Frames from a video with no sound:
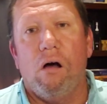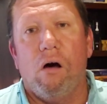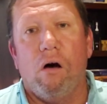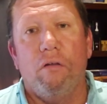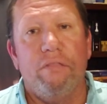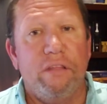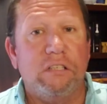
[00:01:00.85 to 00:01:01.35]

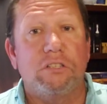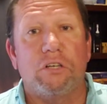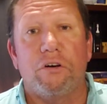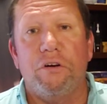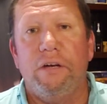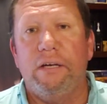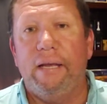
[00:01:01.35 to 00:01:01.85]
on this
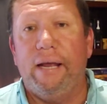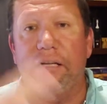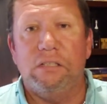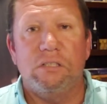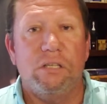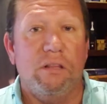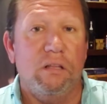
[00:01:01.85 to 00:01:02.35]
certain
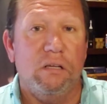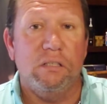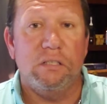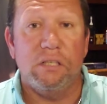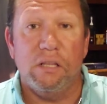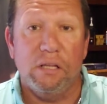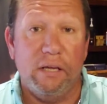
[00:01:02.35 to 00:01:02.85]
date to
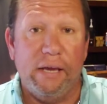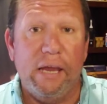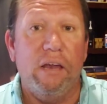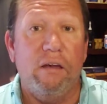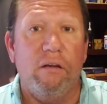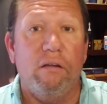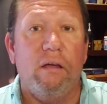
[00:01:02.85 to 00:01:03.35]
the
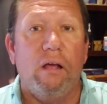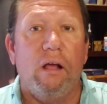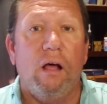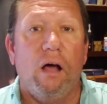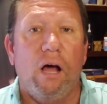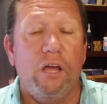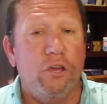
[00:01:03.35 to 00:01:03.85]
end.
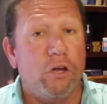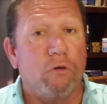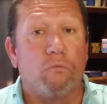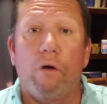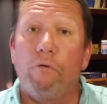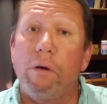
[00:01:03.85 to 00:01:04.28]
You can run